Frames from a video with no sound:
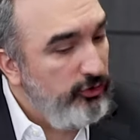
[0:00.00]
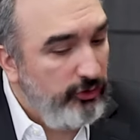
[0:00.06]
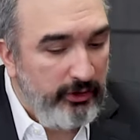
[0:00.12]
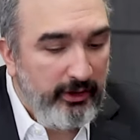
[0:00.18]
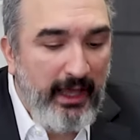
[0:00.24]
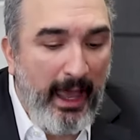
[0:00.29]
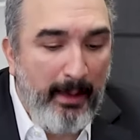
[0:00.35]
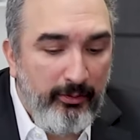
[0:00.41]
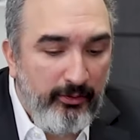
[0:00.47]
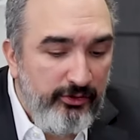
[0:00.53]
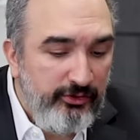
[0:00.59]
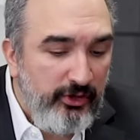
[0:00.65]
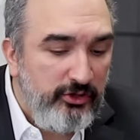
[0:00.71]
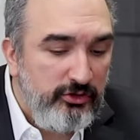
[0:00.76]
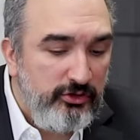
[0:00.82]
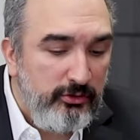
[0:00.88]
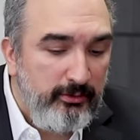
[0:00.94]
So the
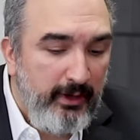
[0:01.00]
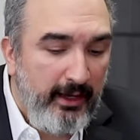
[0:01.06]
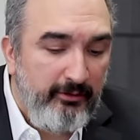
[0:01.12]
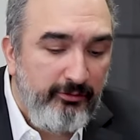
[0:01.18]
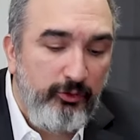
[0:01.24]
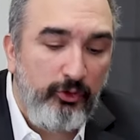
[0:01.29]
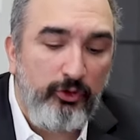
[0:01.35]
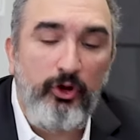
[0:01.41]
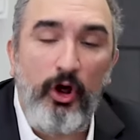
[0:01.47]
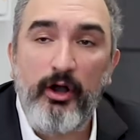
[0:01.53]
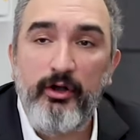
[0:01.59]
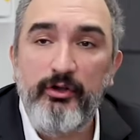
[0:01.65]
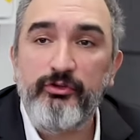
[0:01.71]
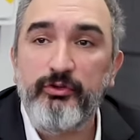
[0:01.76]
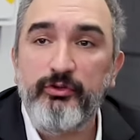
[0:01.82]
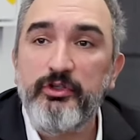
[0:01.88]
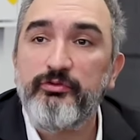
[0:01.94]
capitalization rate for garden
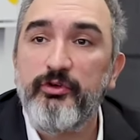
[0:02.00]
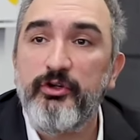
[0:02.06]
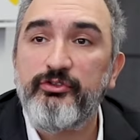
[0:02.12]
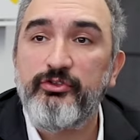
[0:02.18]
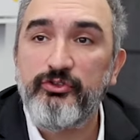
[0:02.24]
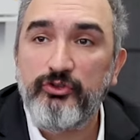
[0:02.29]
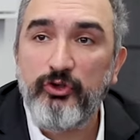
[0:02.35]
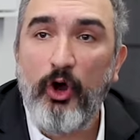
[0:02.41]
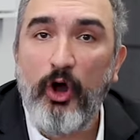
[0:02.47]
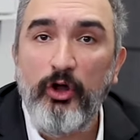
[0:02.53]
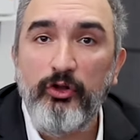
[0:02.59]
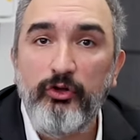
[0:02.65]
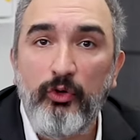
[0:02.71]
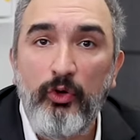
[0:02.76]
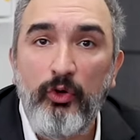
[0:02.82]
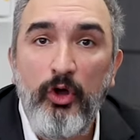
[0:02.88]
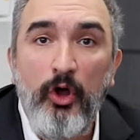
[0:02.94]
suites versus
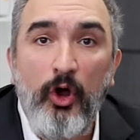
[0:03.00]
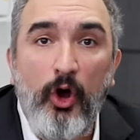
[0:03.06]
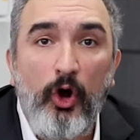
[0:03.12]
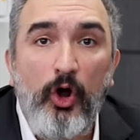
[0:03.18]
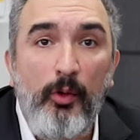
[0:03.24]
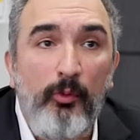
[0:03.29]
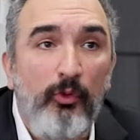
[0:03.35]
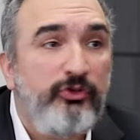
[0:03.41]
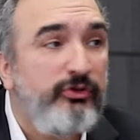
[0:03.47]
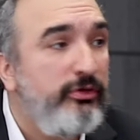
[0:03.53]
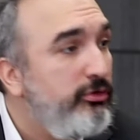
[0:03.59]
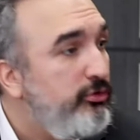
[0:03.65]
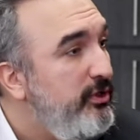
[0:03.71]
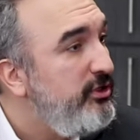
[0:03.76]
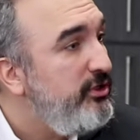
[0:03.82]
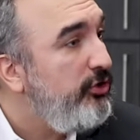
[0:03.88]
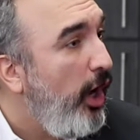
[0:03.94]
condo are almost
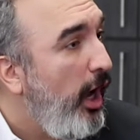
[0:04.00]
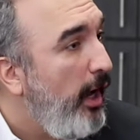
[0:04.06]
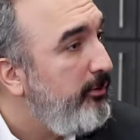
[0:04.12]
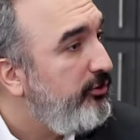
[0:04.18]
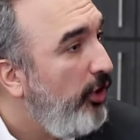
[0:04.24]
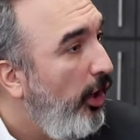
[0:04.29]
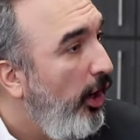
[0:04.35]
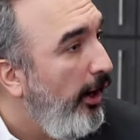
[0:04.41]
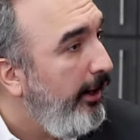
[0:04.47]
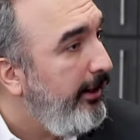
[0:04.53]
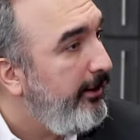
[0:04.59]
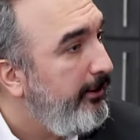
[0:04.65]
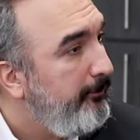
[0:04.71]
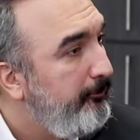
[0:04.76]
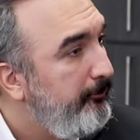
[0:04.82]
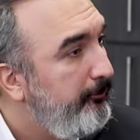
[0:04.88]
3 times higher.